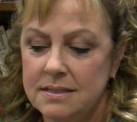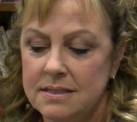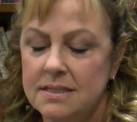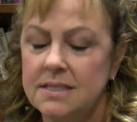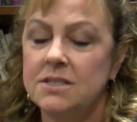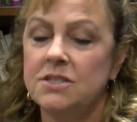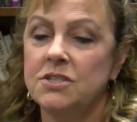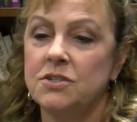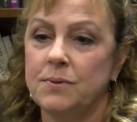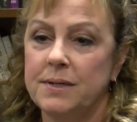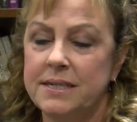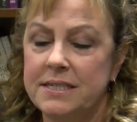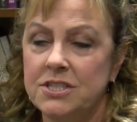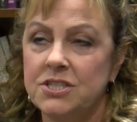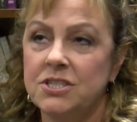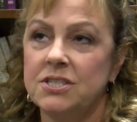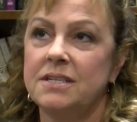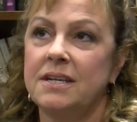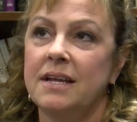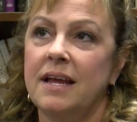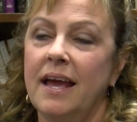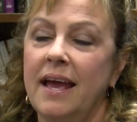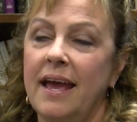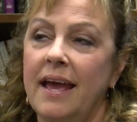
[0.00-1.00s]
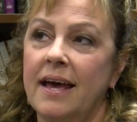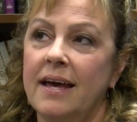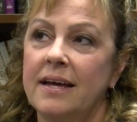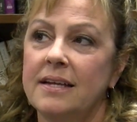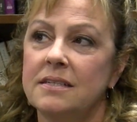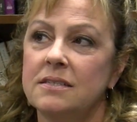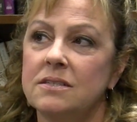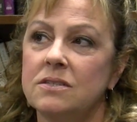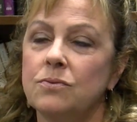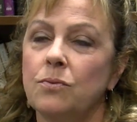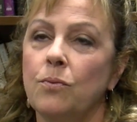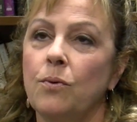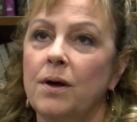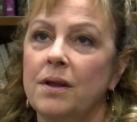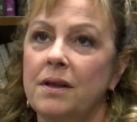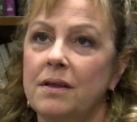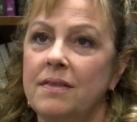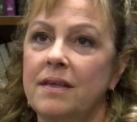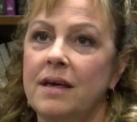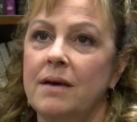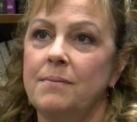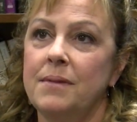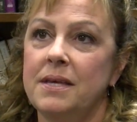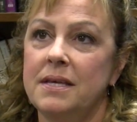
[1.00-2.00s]
situation, and one of
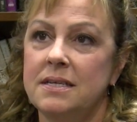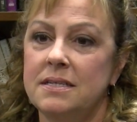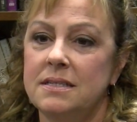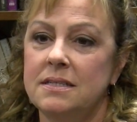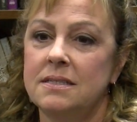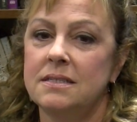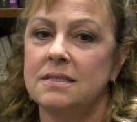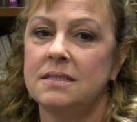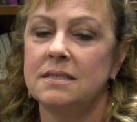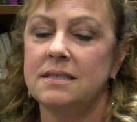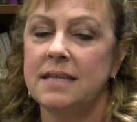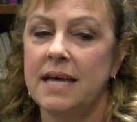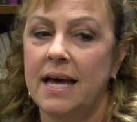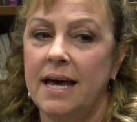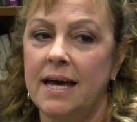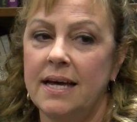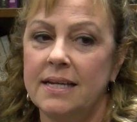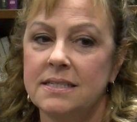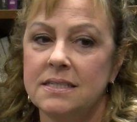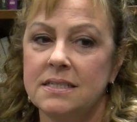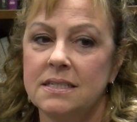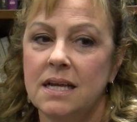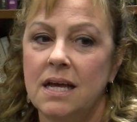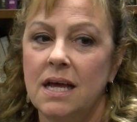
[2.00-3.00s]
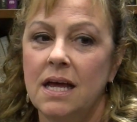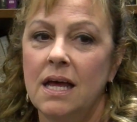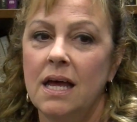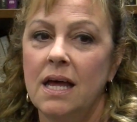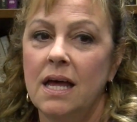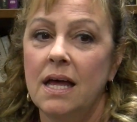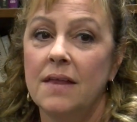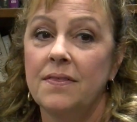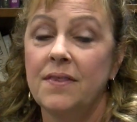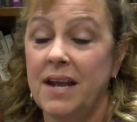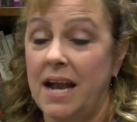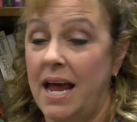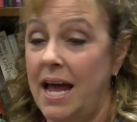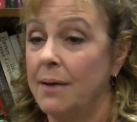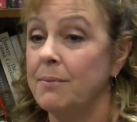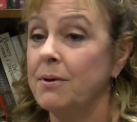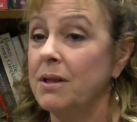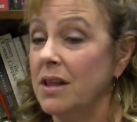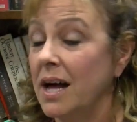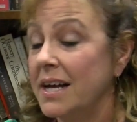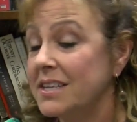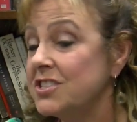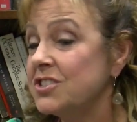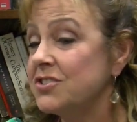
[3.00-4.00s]
them is that that I'm a
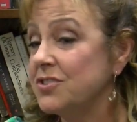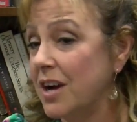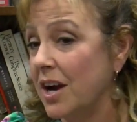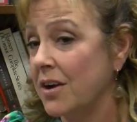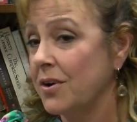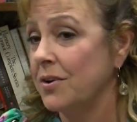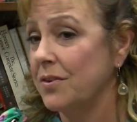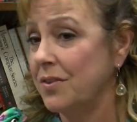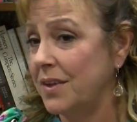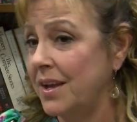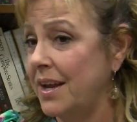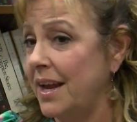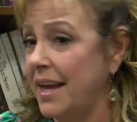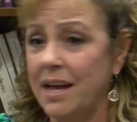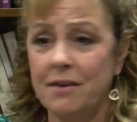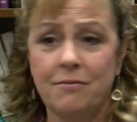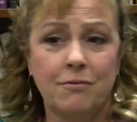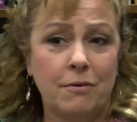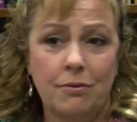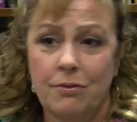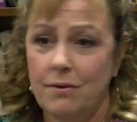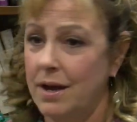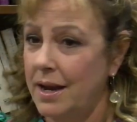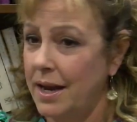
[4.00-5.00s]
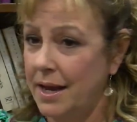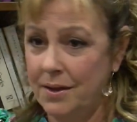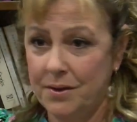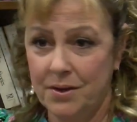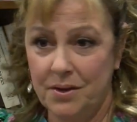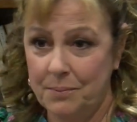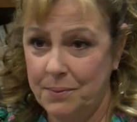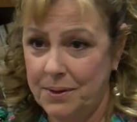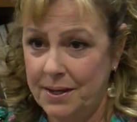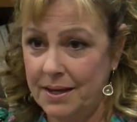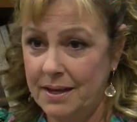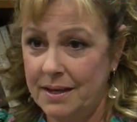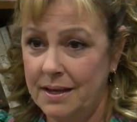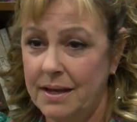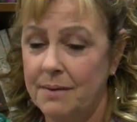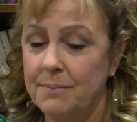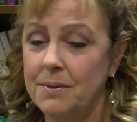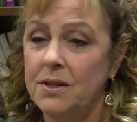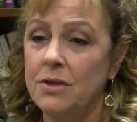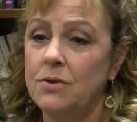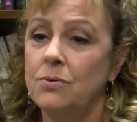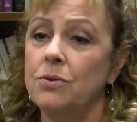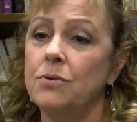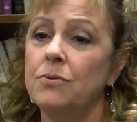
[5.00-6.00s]
lot stronger than I ever thought I could be. I
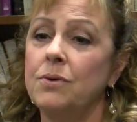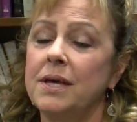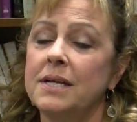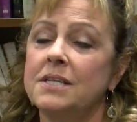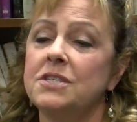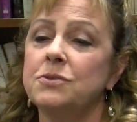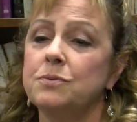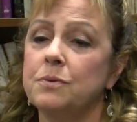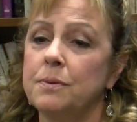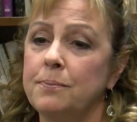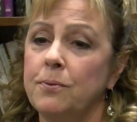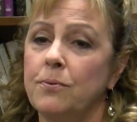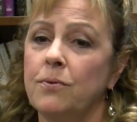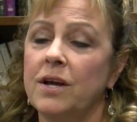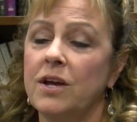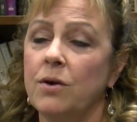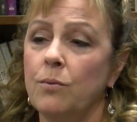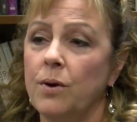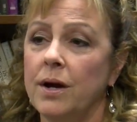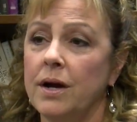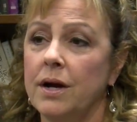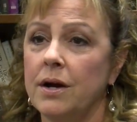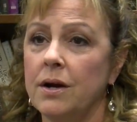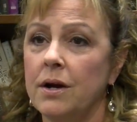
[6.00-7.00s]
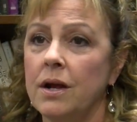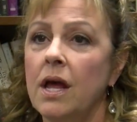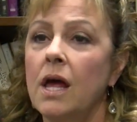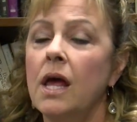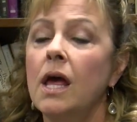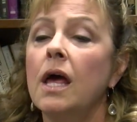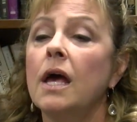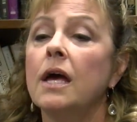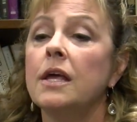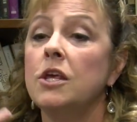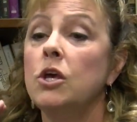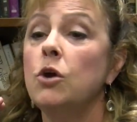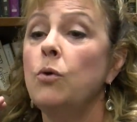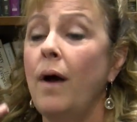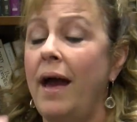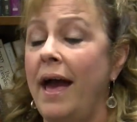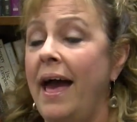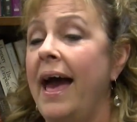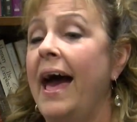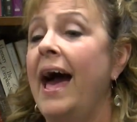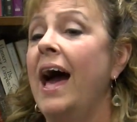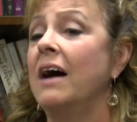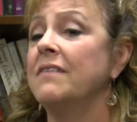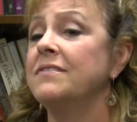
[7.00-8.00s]
mean, you, you get to a point where you
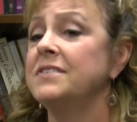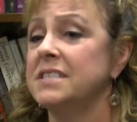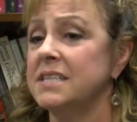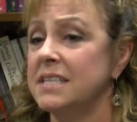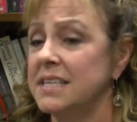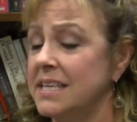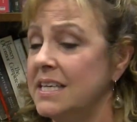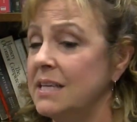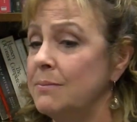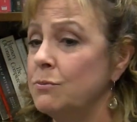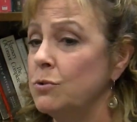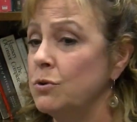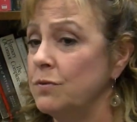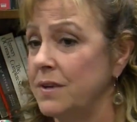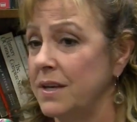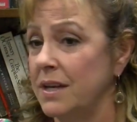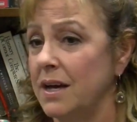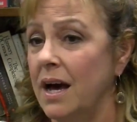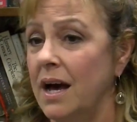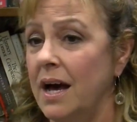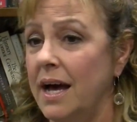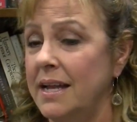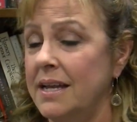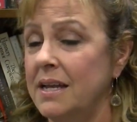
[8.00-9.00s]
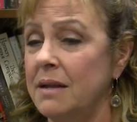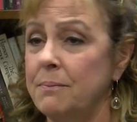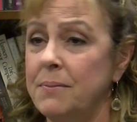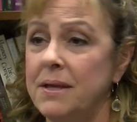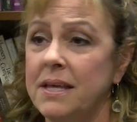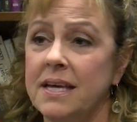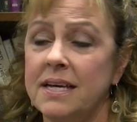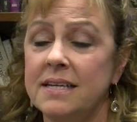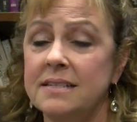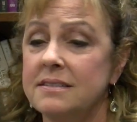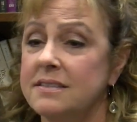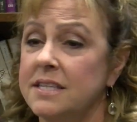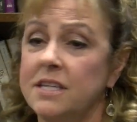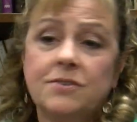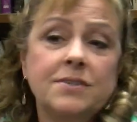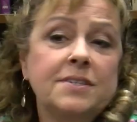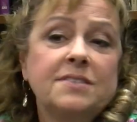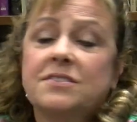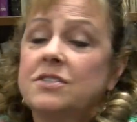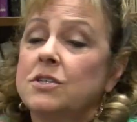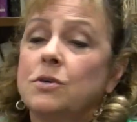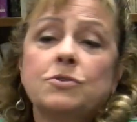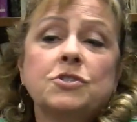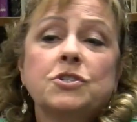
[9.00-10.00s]
have to keep moving on because there
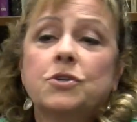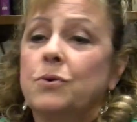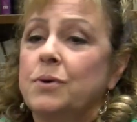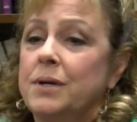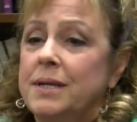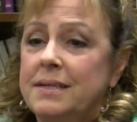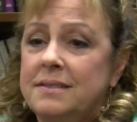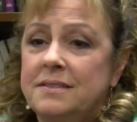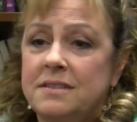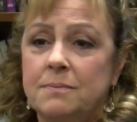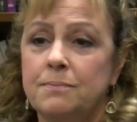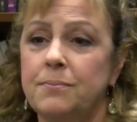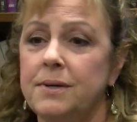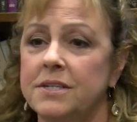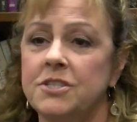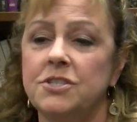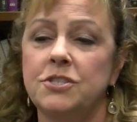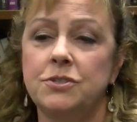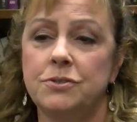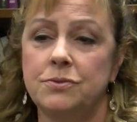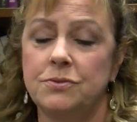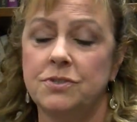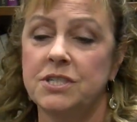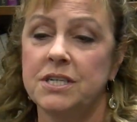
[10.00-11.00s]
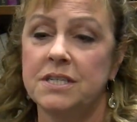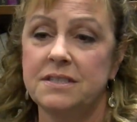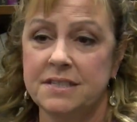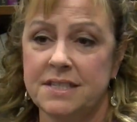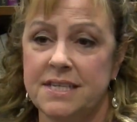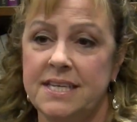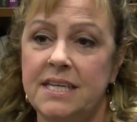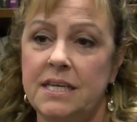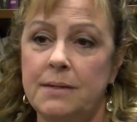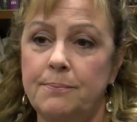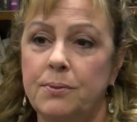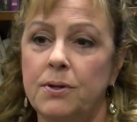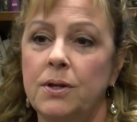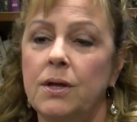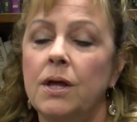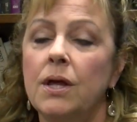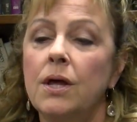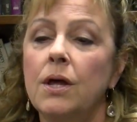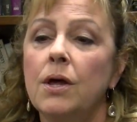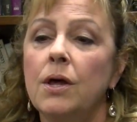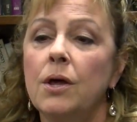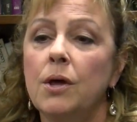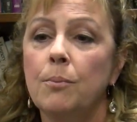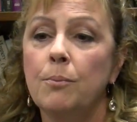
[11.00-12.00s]
is no choice but to just keep
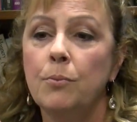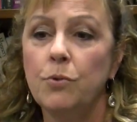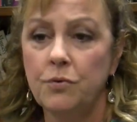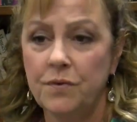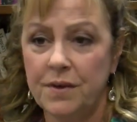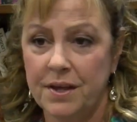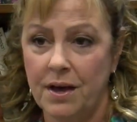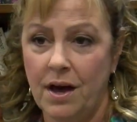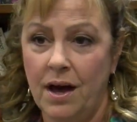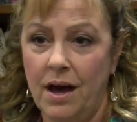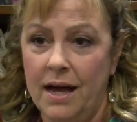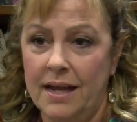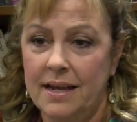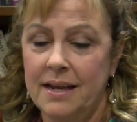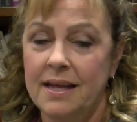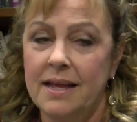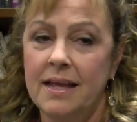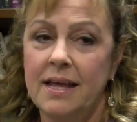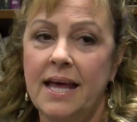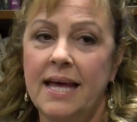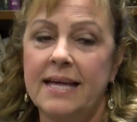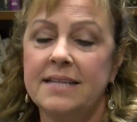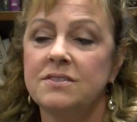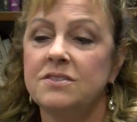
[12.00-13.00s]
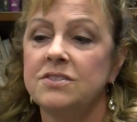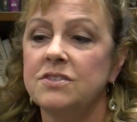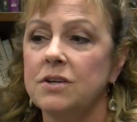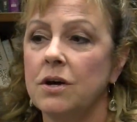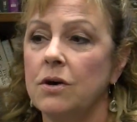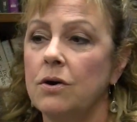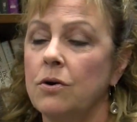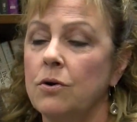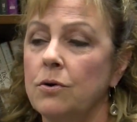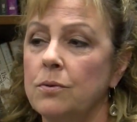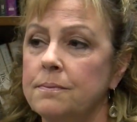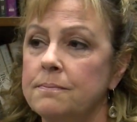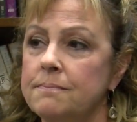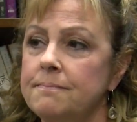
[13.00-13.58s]
moving on. And so,